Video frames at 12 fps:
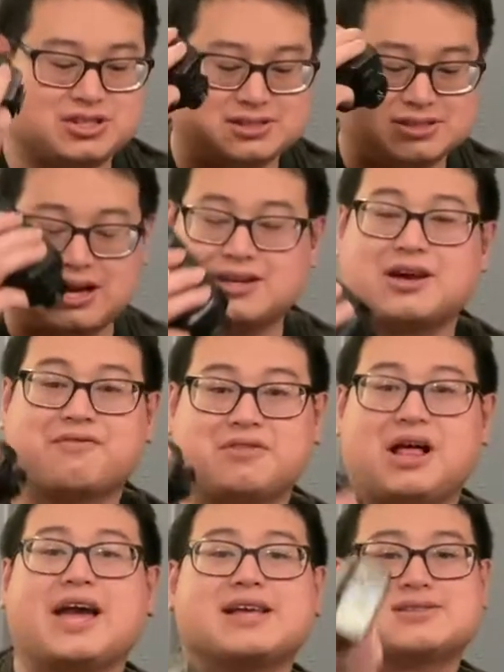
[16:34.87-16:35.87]
It's not enough
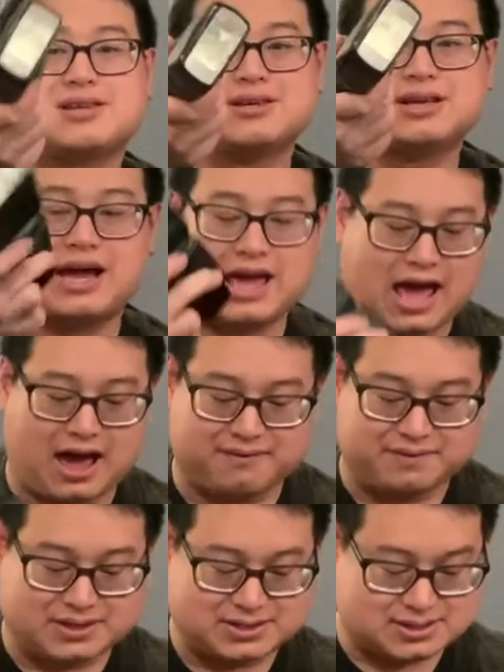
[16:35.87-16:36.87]
light. I
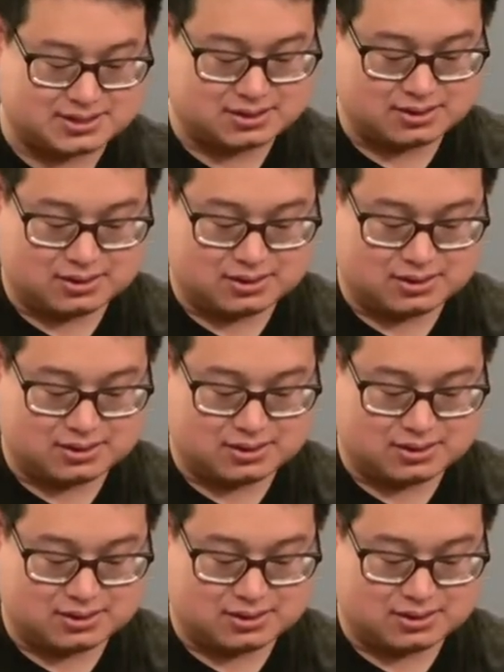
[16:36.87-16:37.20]
have this.